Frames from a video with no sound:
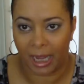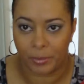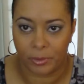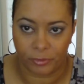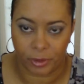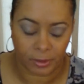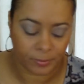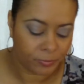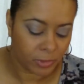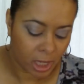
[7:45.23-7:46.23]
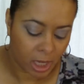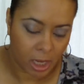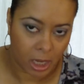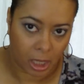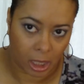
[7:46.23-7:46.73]
I prefer.
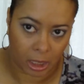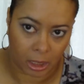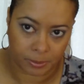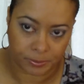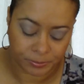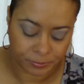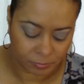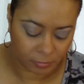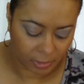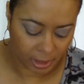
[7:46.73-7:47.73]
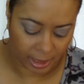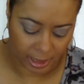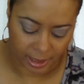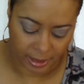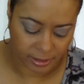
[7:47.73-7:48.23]
Um,
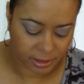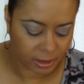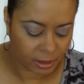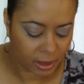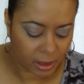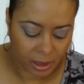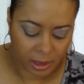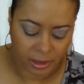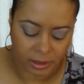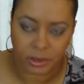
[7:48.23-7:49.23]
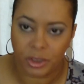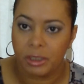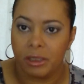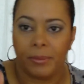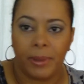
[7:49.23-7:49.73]
and it is
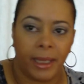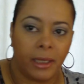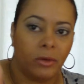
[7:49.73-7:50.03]
just the plain